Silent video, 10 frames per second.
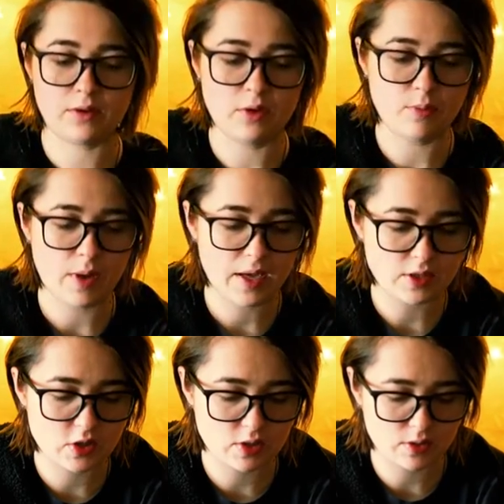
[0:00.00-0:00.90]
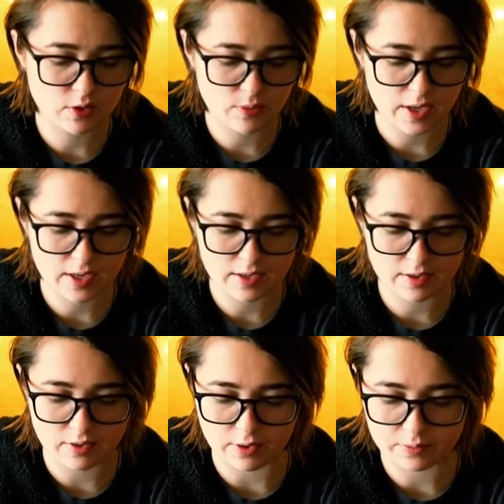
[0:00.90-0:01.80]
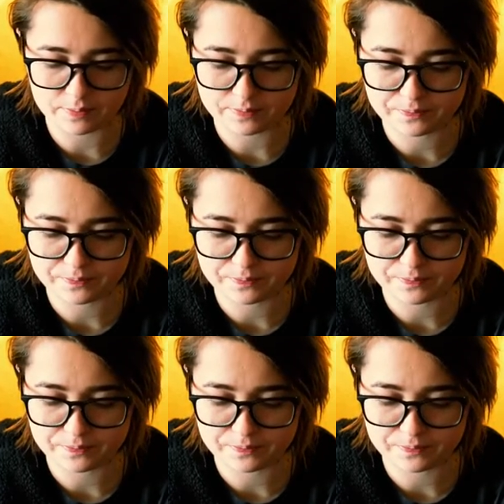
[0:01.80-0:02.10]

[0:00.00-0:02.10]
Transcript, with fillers: you may choose, you may, you know,